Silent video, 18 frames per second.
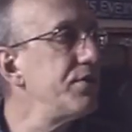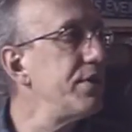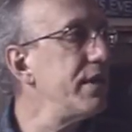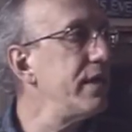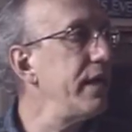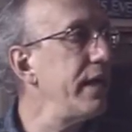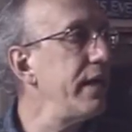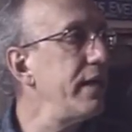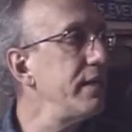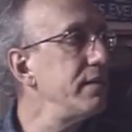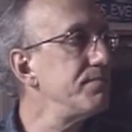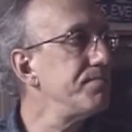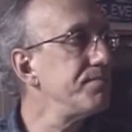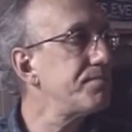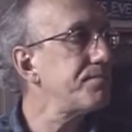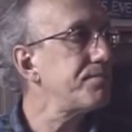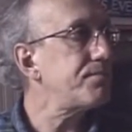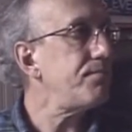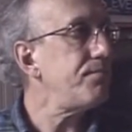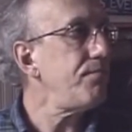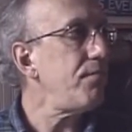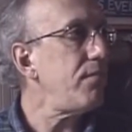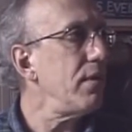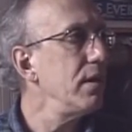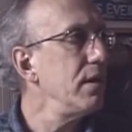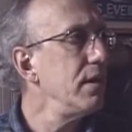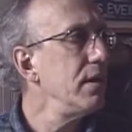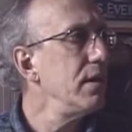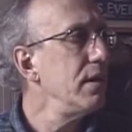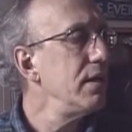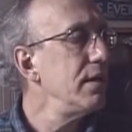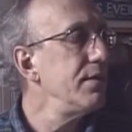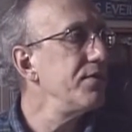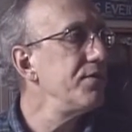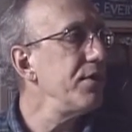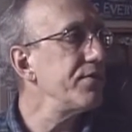today
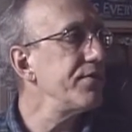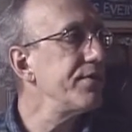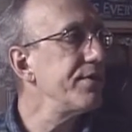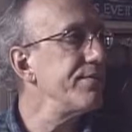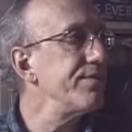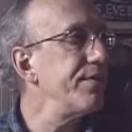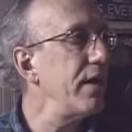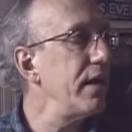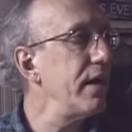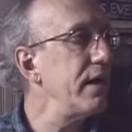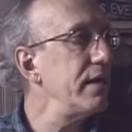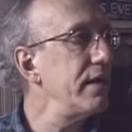justify